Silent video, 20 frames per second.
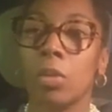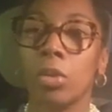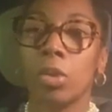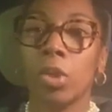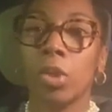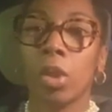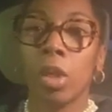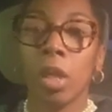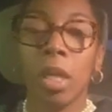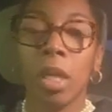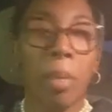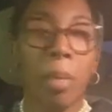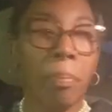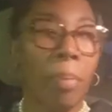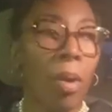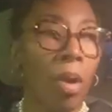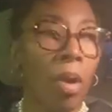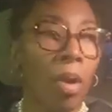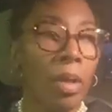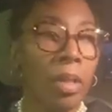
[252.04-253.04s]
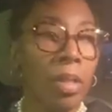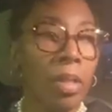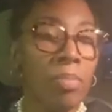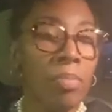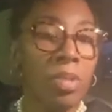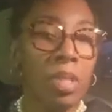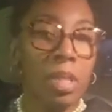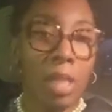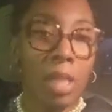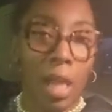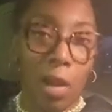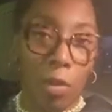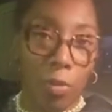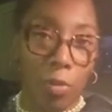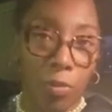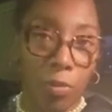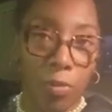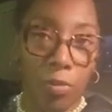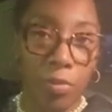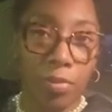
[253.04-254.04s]
took it upon
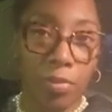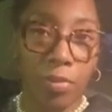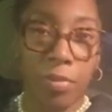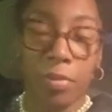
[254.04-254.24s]
himself